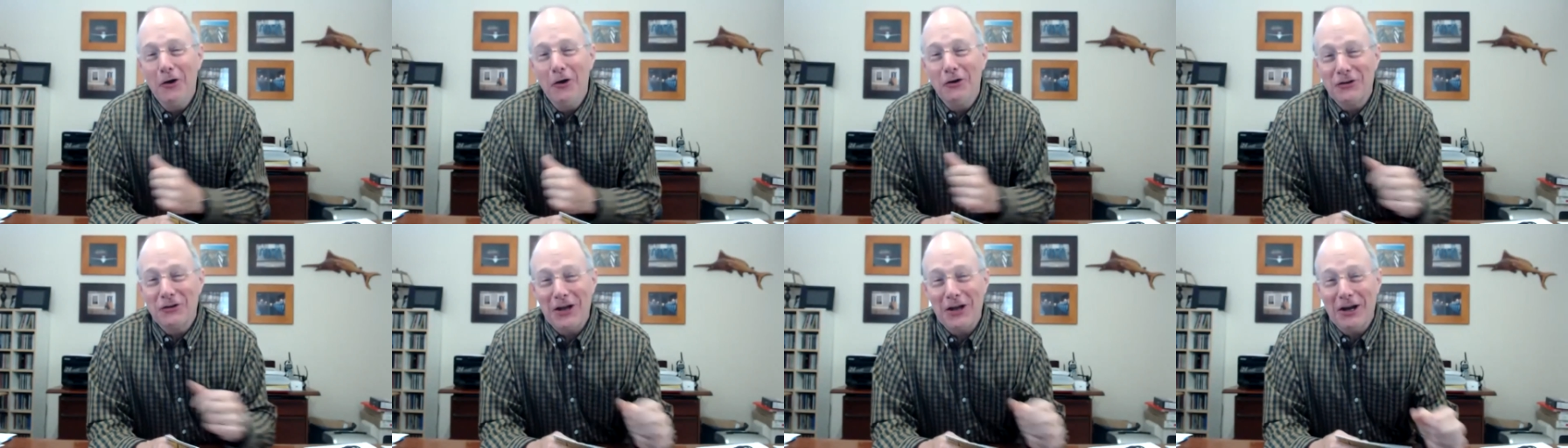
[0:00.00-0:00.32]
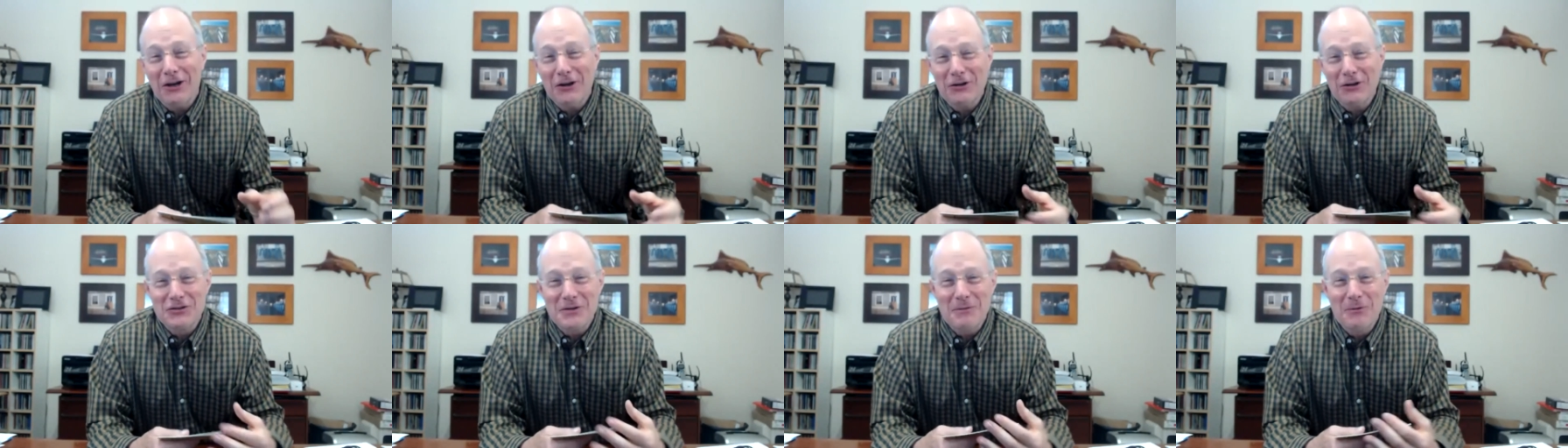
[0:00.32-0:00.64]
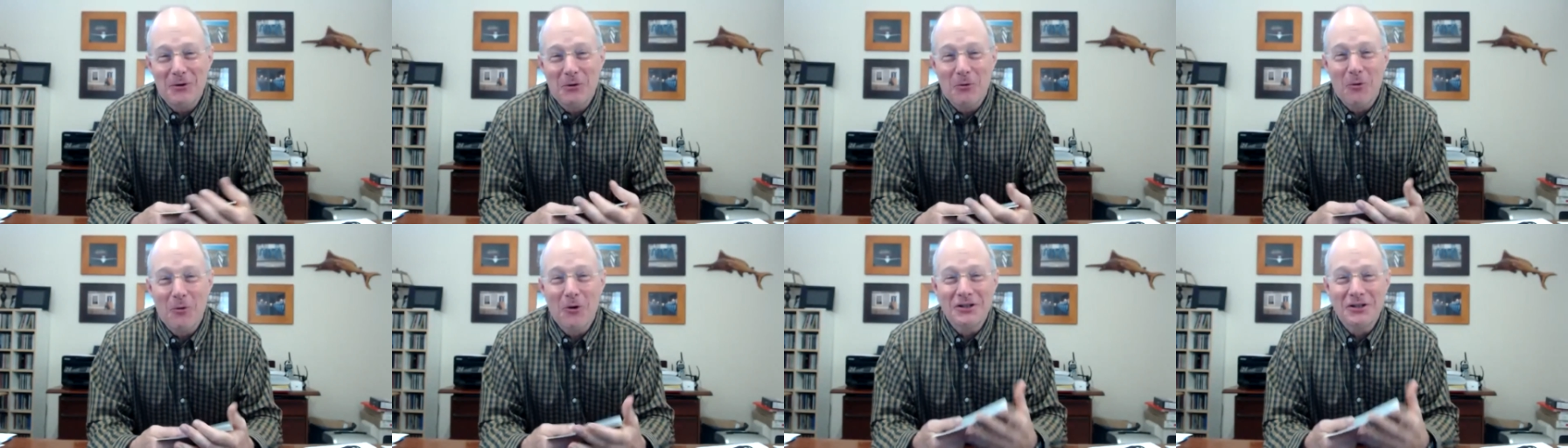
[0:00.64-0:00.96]
you talking to
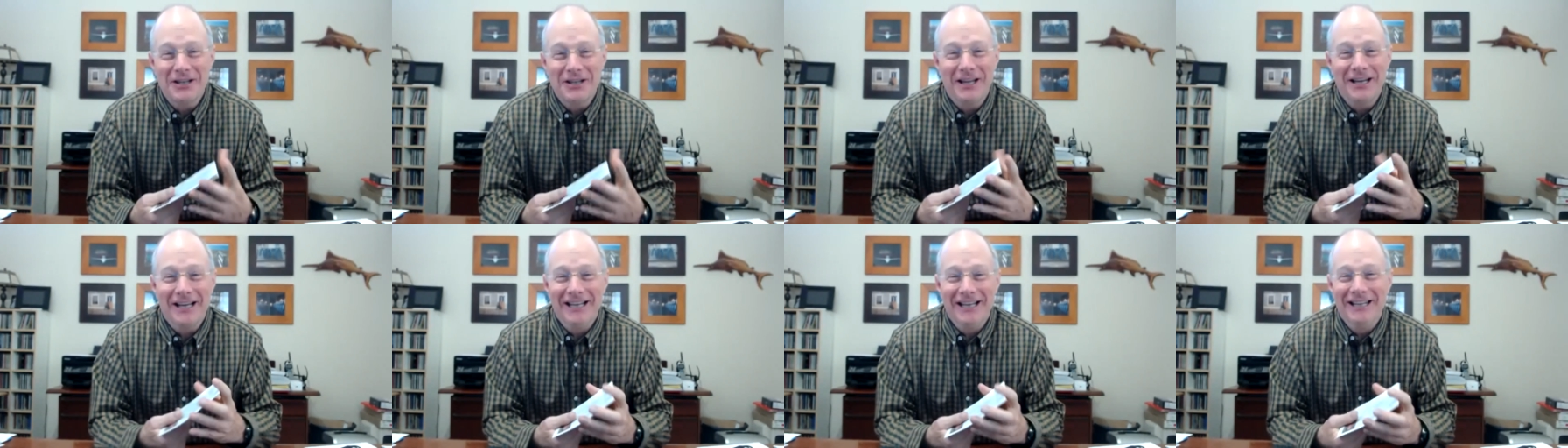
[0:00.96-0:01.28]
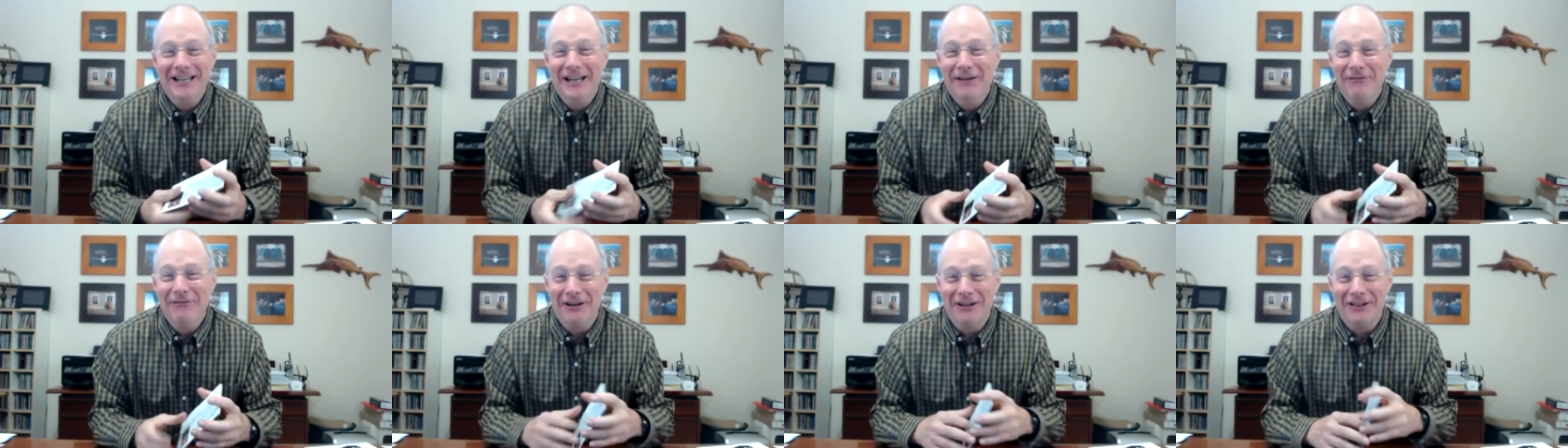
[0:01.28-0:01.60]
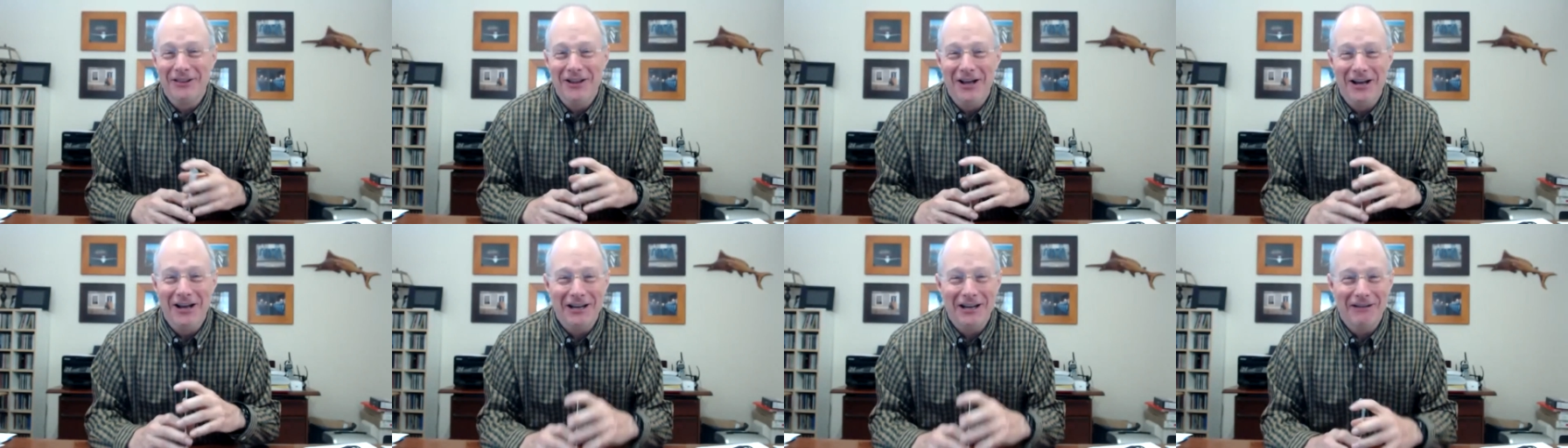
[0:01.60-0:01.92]
someone who works like 11
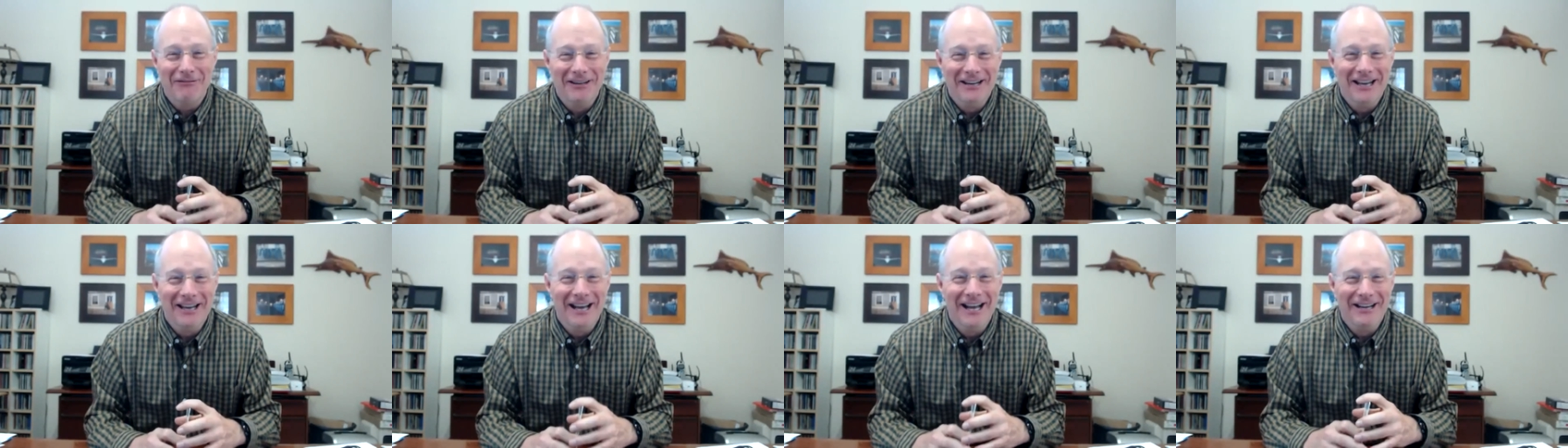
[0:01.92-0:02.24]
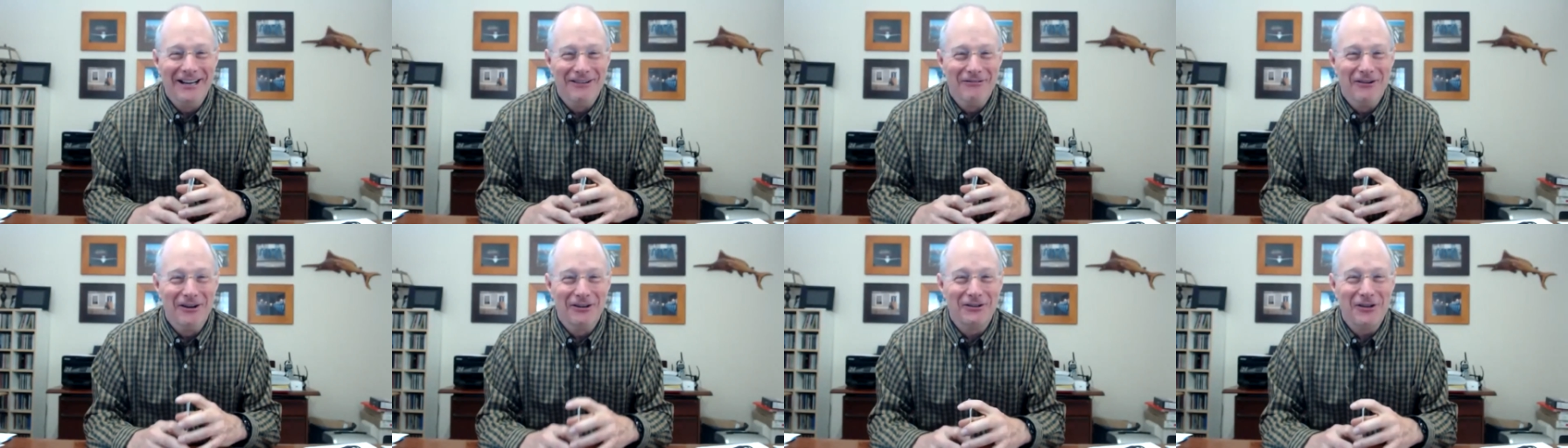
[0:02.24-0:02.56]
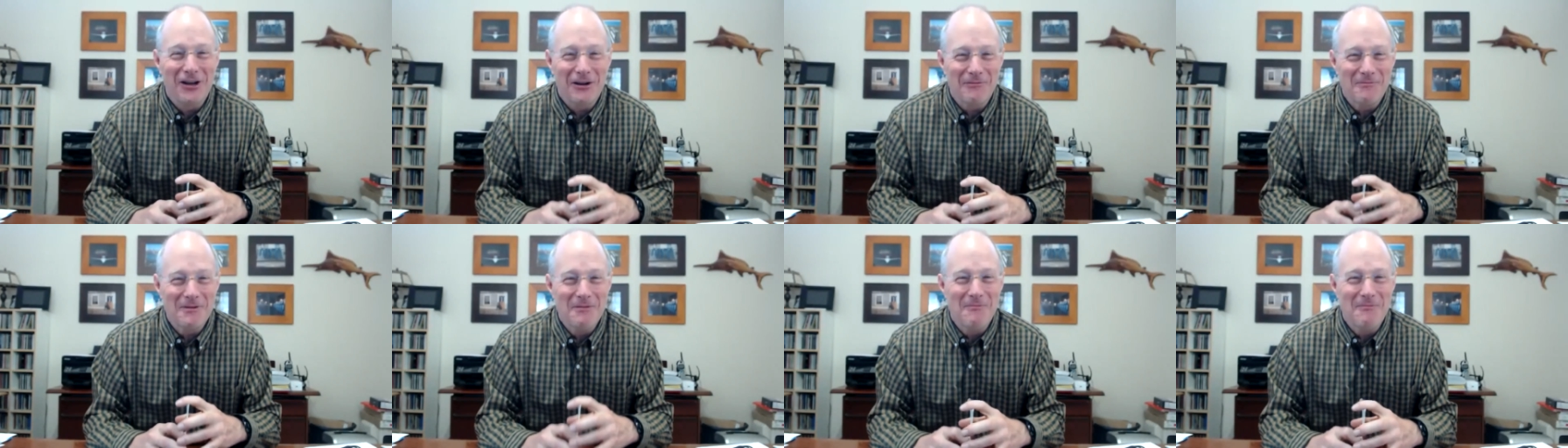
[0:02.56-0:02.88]
o'clock every night and you want to
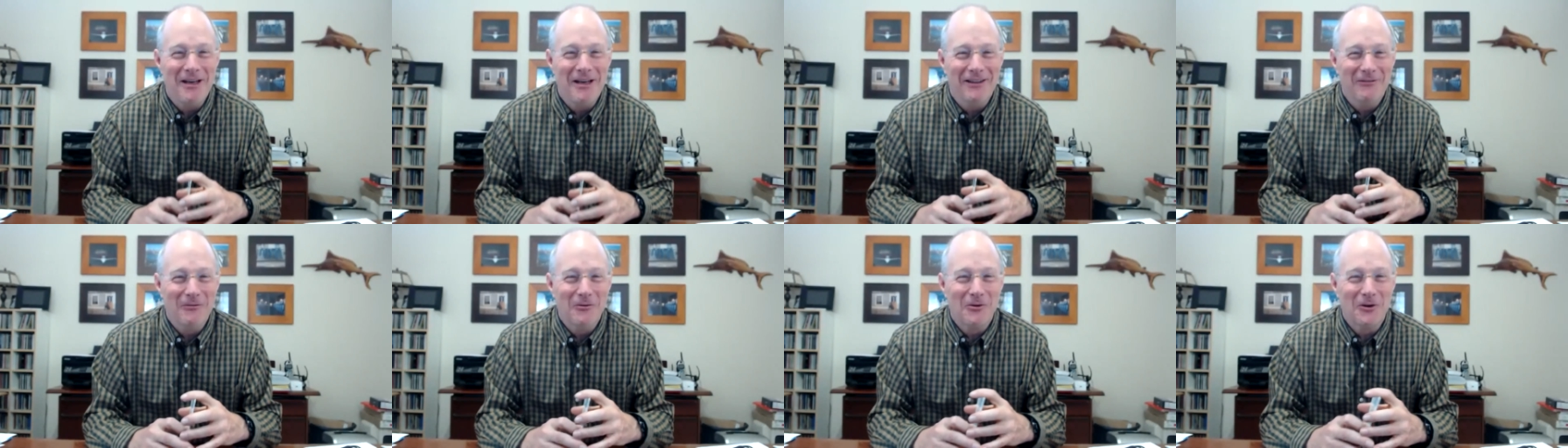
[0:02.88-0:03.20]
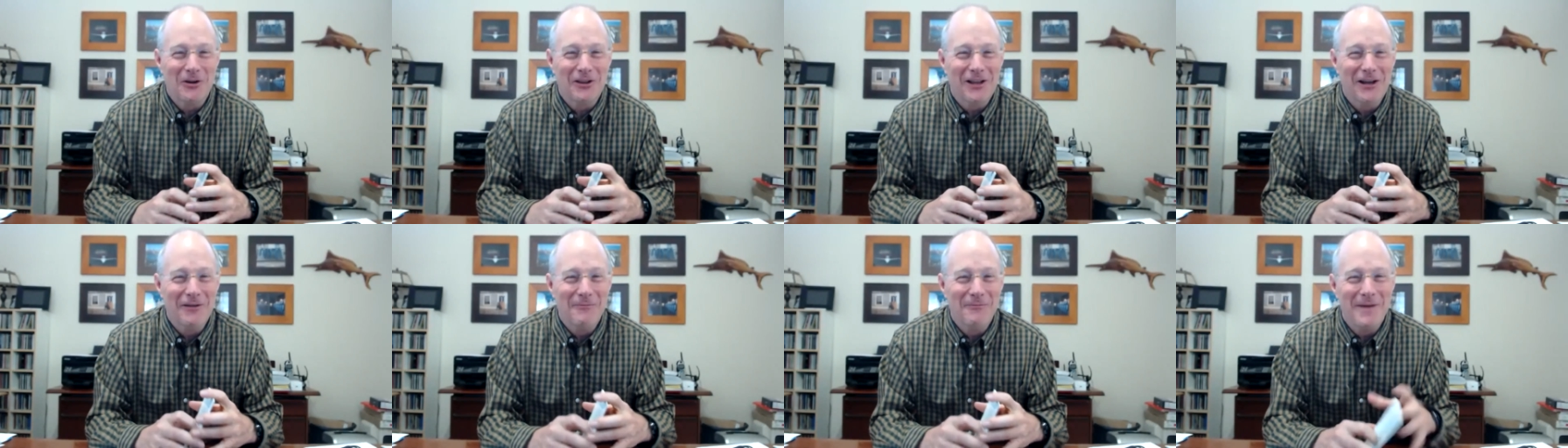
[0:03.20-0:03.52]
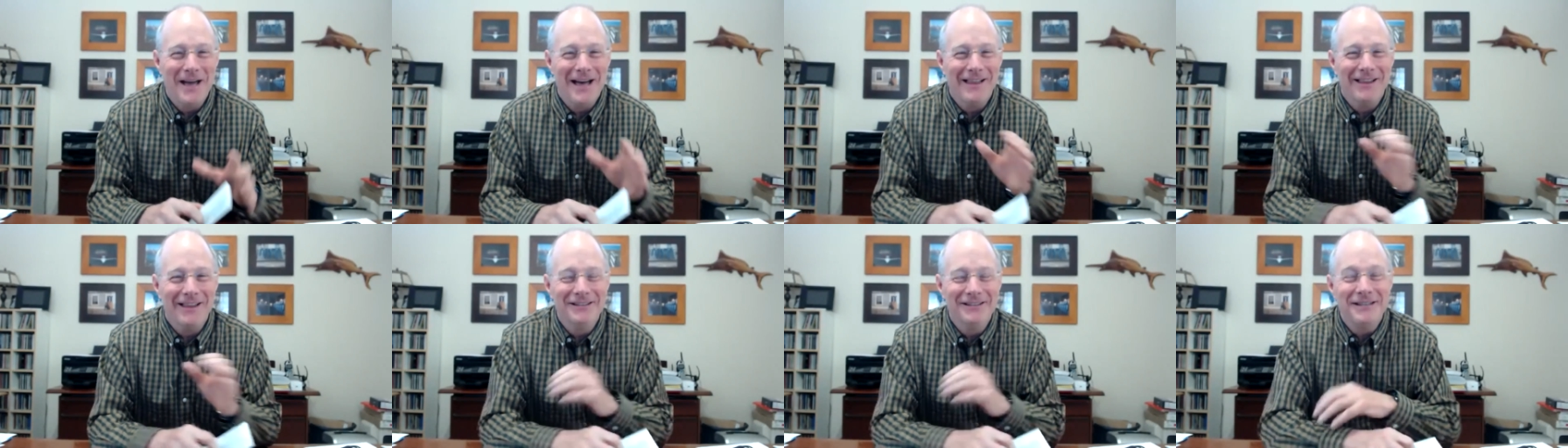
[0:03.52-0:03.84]
talk to me about work life
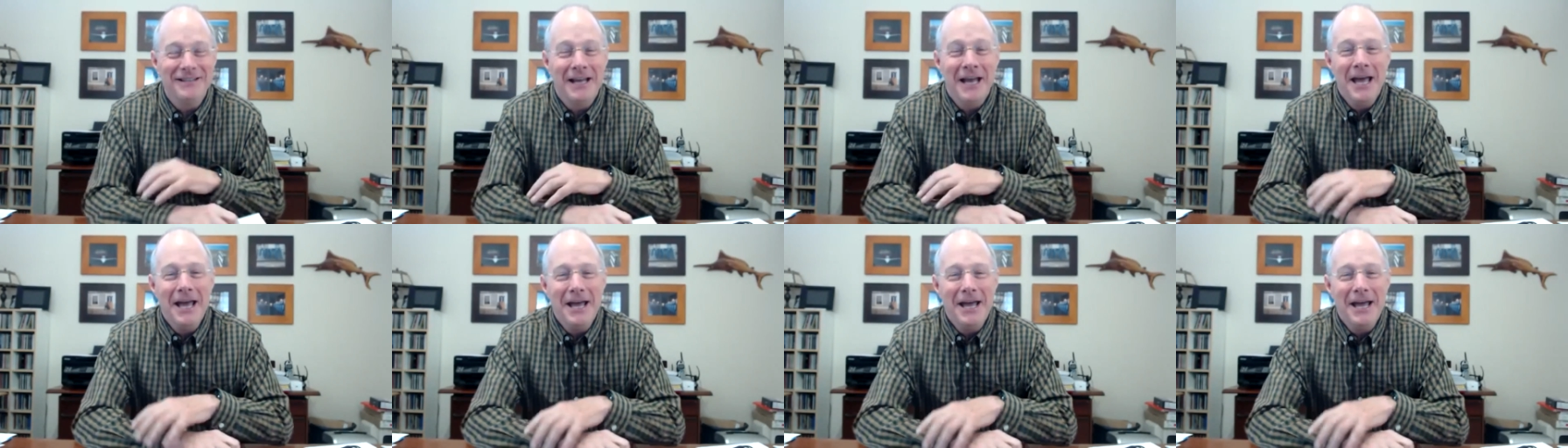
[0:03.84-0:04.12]
balance?